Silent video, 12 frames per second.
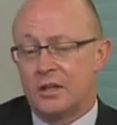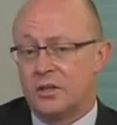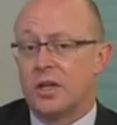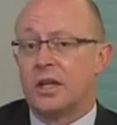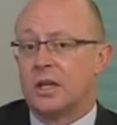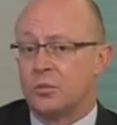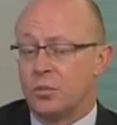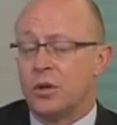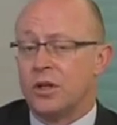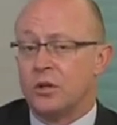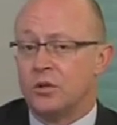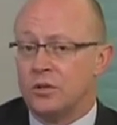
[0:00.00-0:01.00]
is a
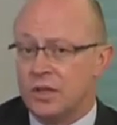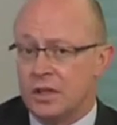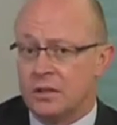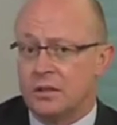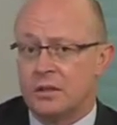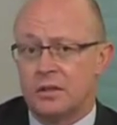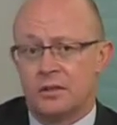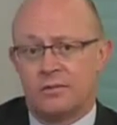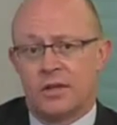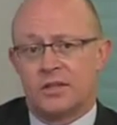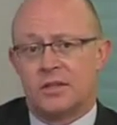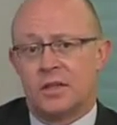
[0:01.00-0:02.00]
pretty good deal
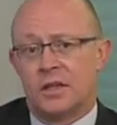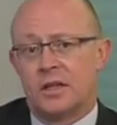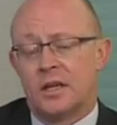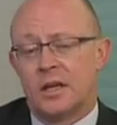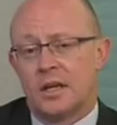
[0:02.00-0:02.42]
investing